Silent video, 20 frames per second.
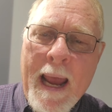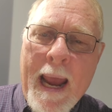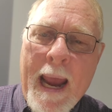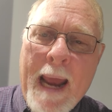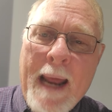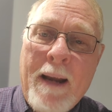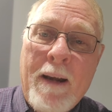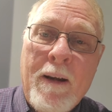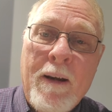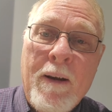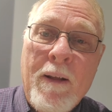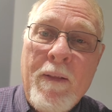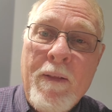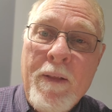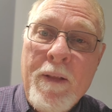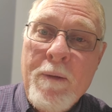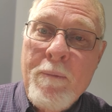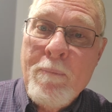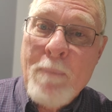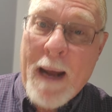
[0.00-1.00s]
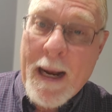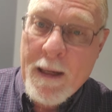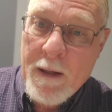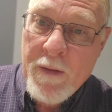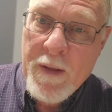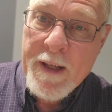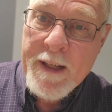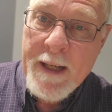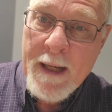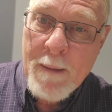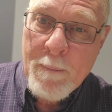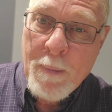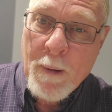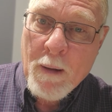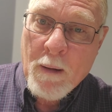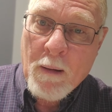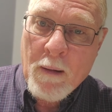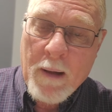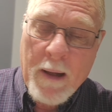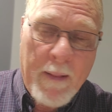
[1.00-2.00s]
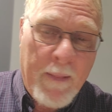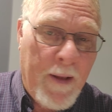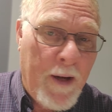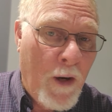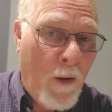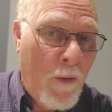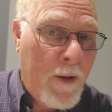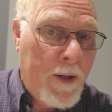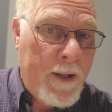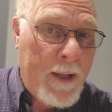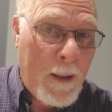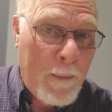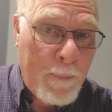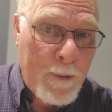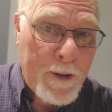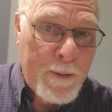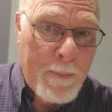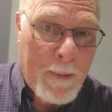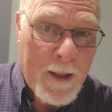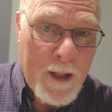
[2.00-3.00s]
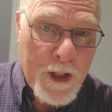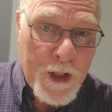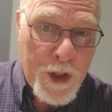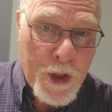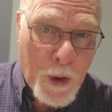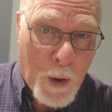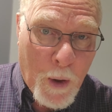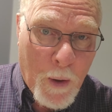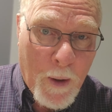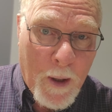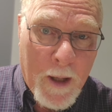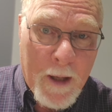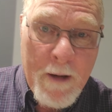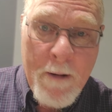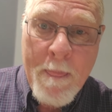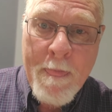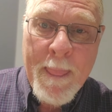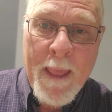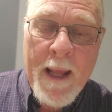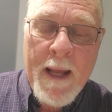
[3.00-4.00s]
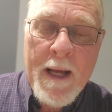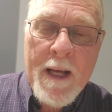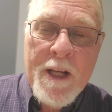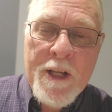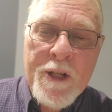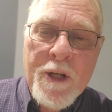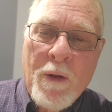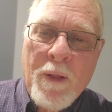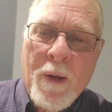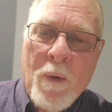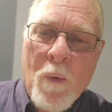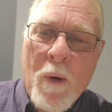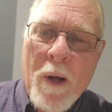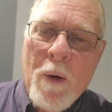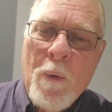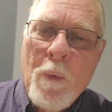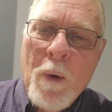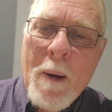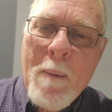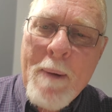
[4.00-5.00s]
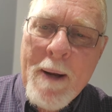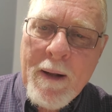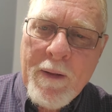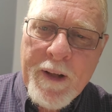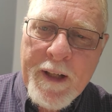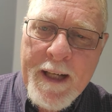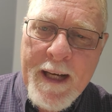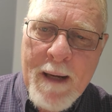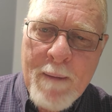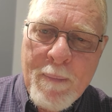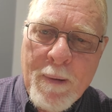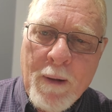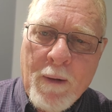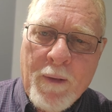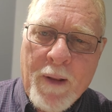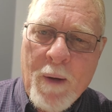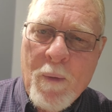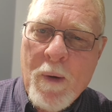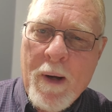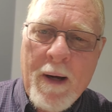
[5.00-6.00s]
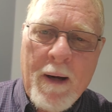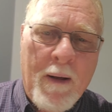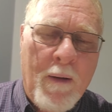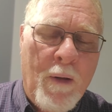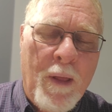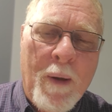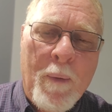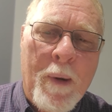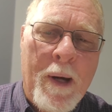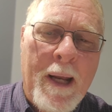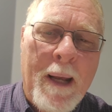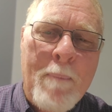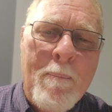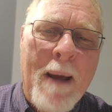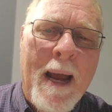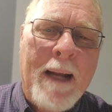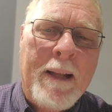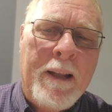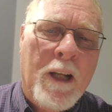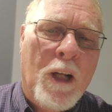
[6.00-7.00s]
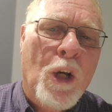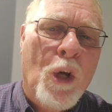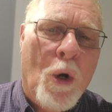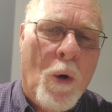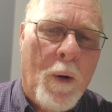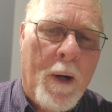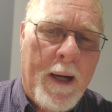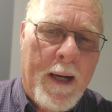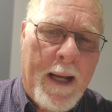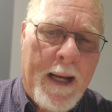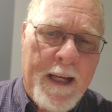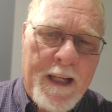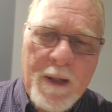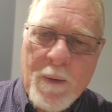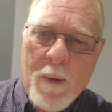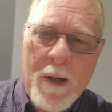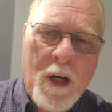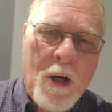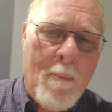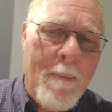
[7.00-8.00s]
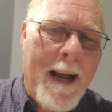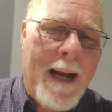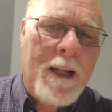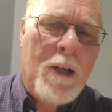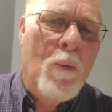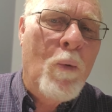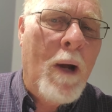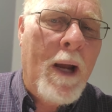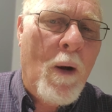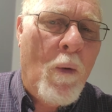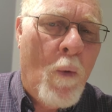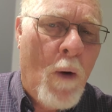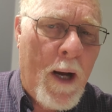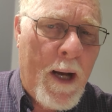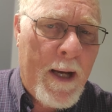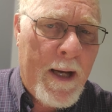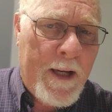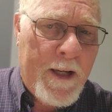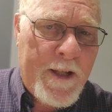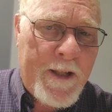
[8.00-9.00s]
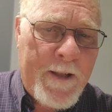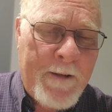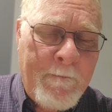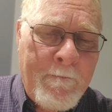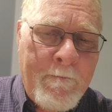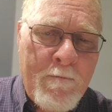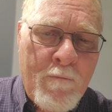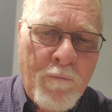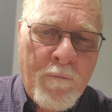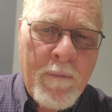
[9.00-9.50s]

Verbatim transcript: And back to the temple, and they know the temple's been destroyed, so they want to rebuild the temple. They want to they want to get back the glory days. They want to go back to the way it was.